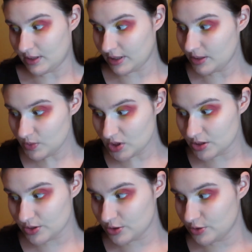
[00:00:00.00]
I'm
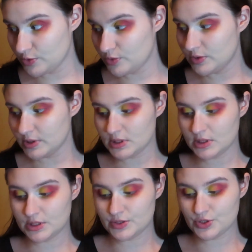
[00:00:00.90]
gonna go
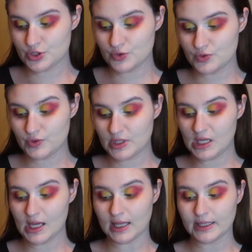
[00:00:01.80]
into
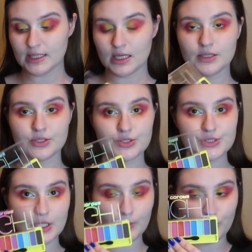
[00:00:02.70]
the LA
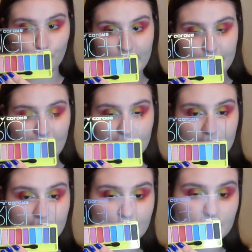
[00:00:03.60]
Colors Bright palette
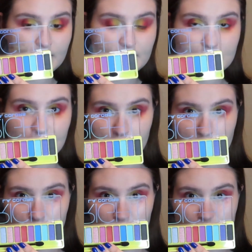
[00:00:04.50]
again and
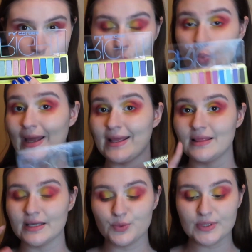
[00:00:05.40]
take that white
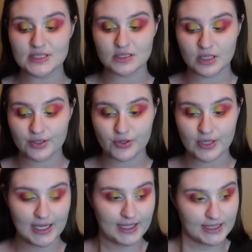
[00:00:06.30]
like we done on our
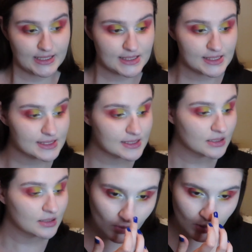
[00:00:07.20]
eyes.
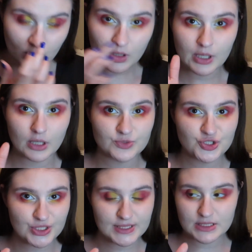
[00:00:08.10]
I'm
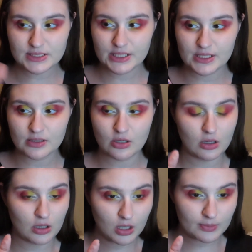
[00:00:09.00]
just gonna take it
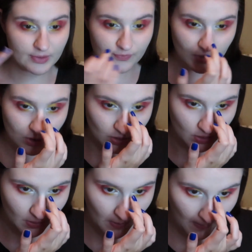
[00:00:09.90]
on my finger